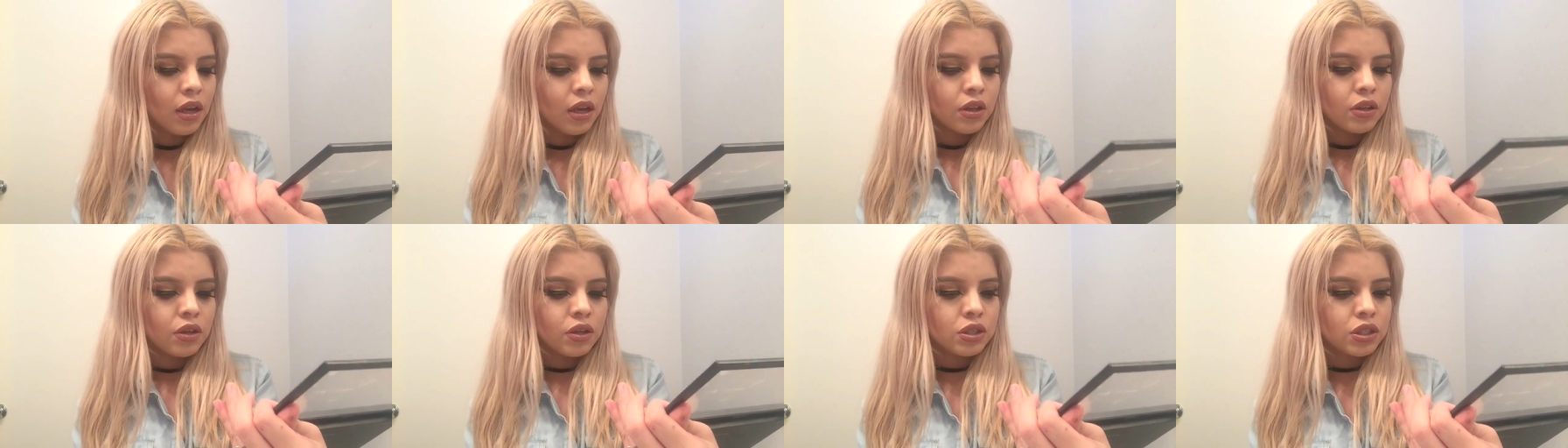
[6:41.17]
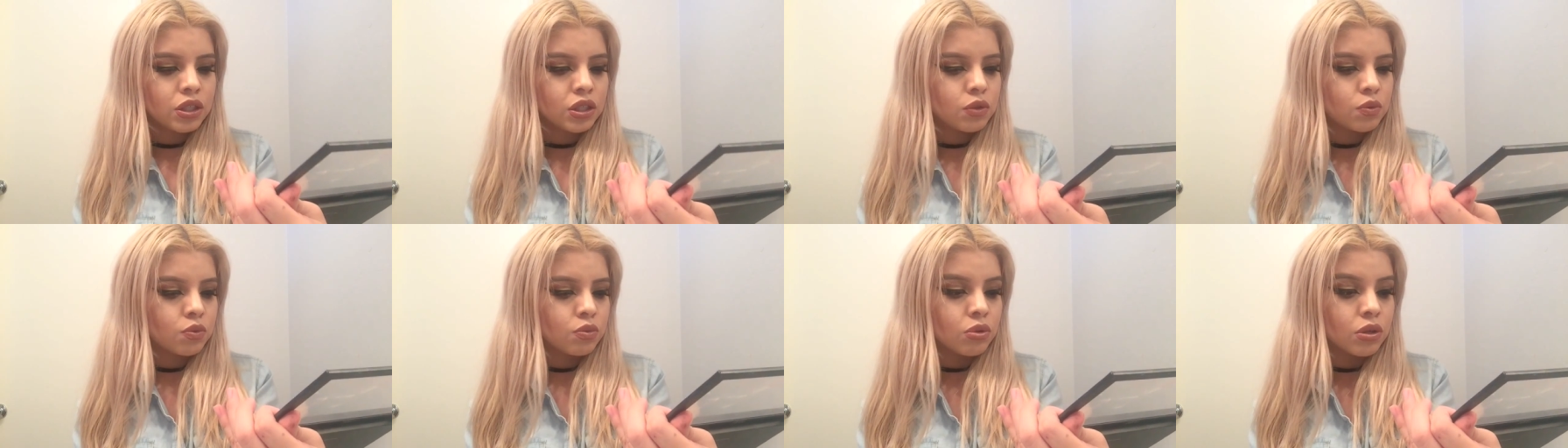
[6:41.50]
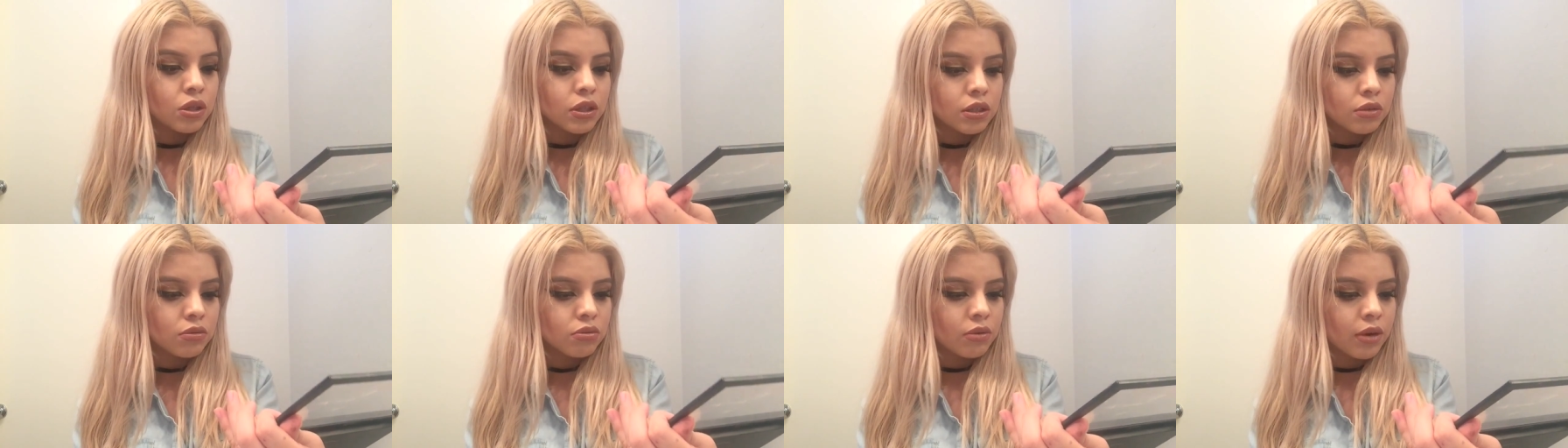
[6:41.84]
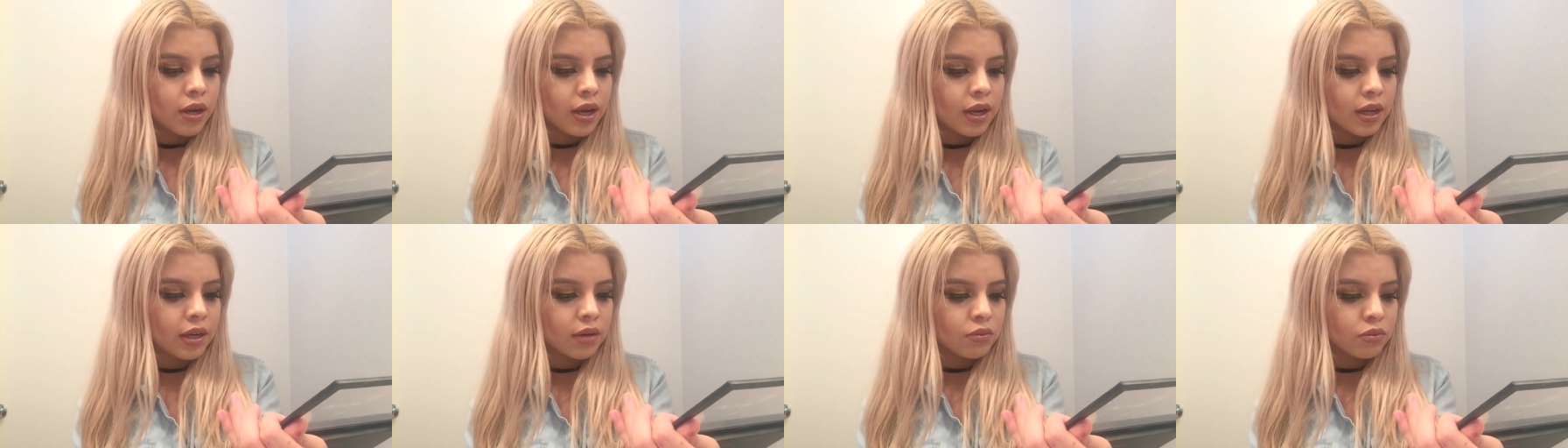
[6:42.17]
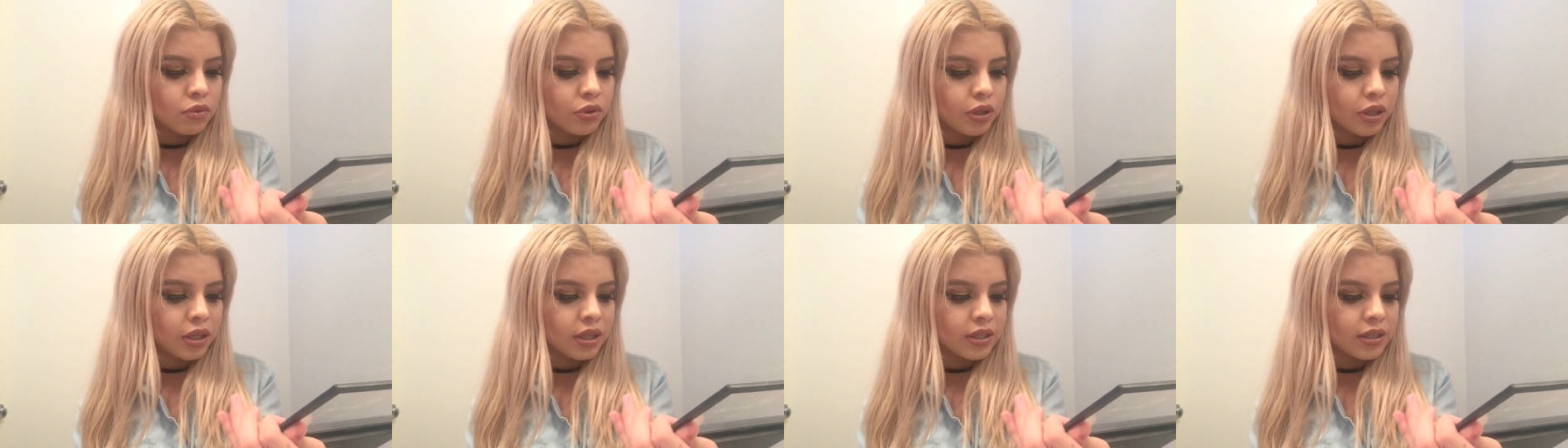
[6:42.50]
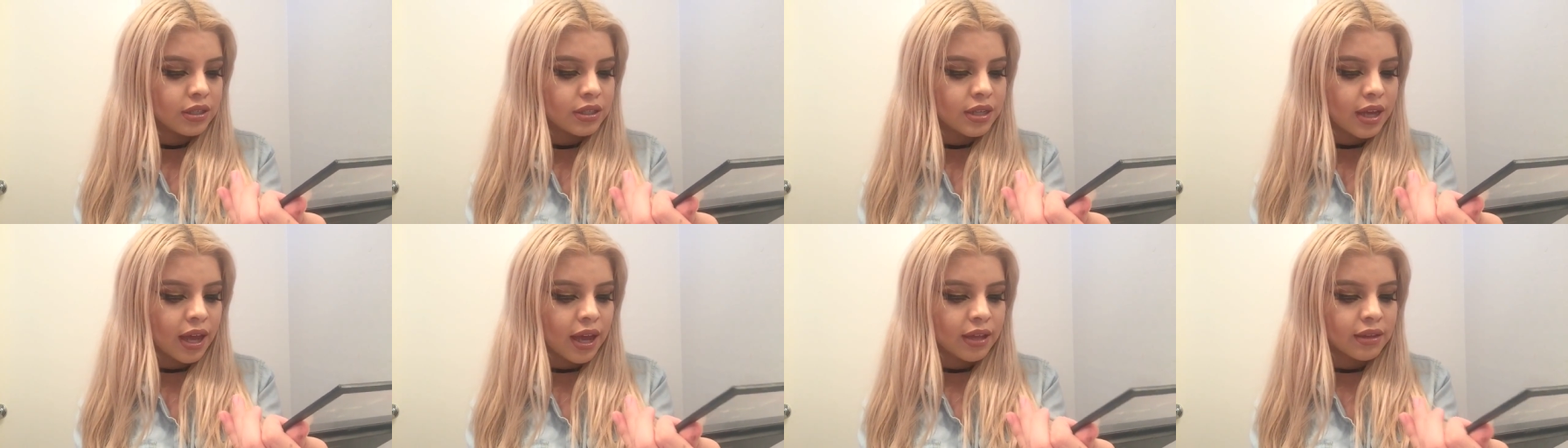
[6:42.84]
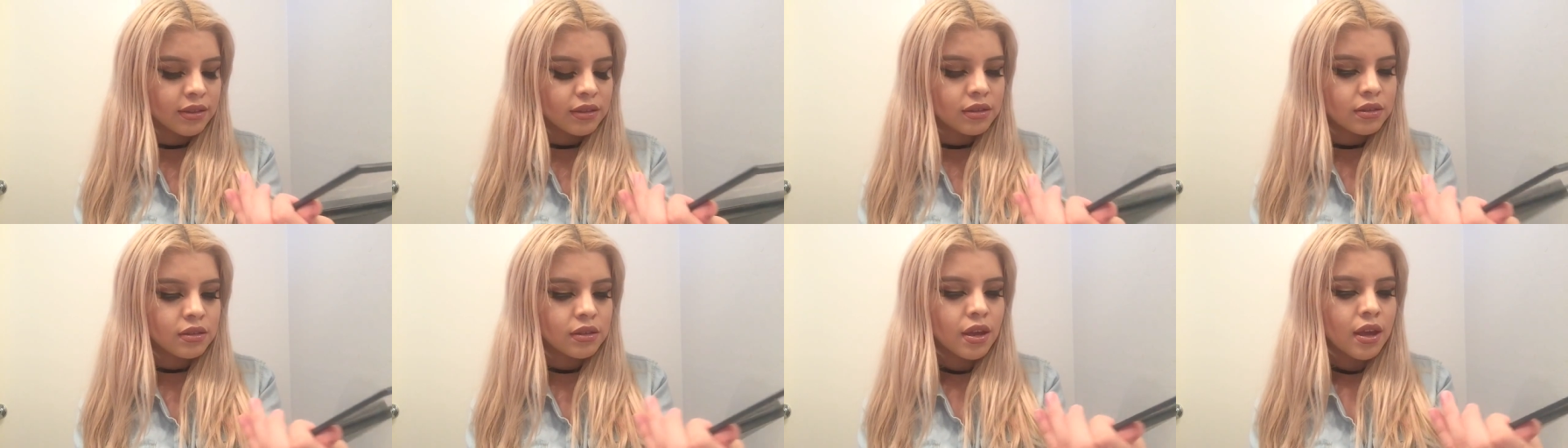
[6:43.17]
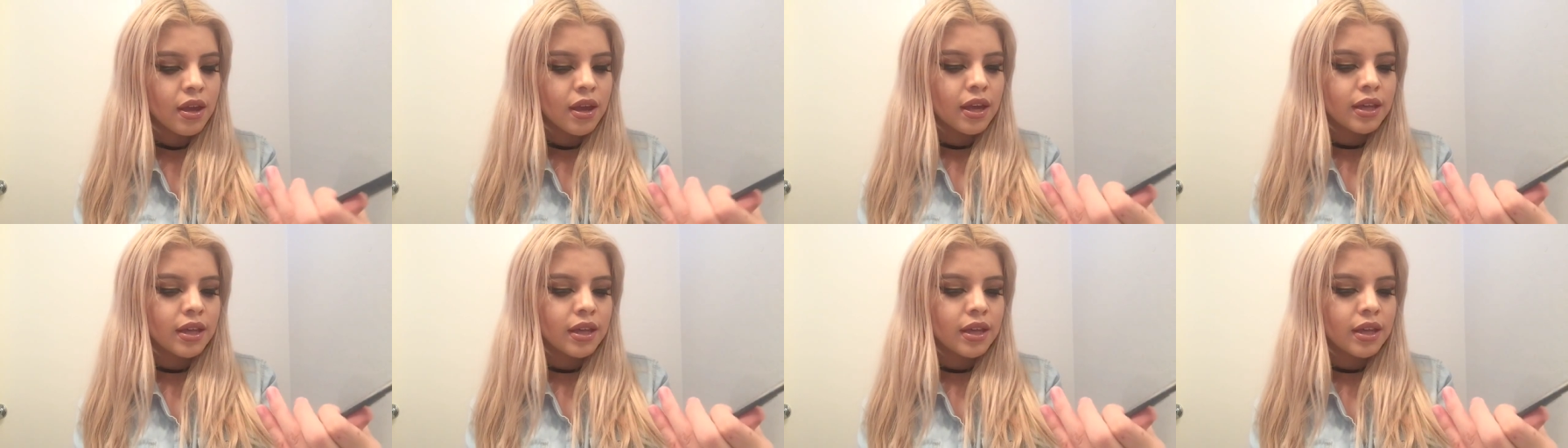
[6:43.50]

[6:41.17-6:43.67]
they're just really red and really intense,